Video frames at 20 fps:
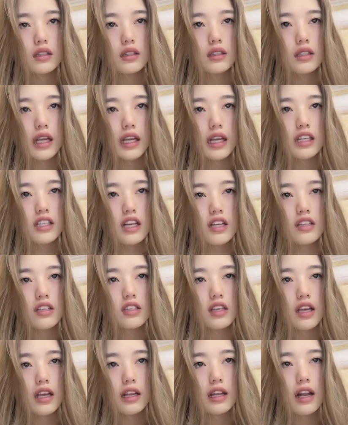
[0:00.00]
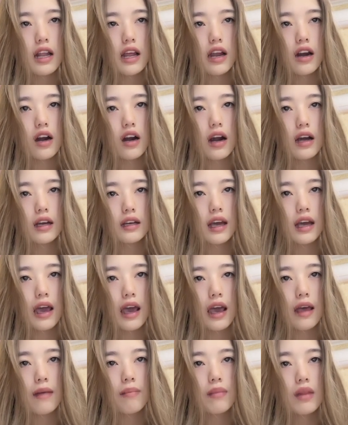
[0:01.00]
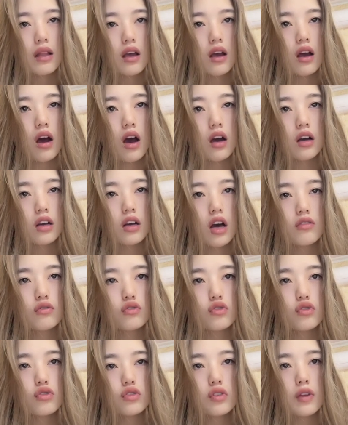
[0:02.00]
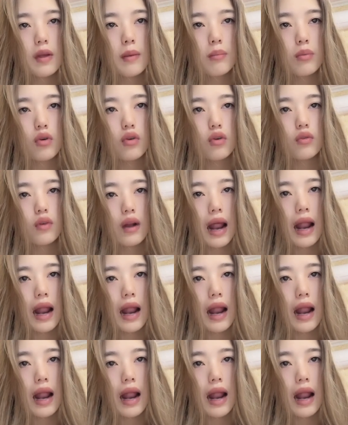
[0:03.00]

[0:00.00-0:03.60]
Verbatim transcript: diligent in learning, and can um, continuously improve.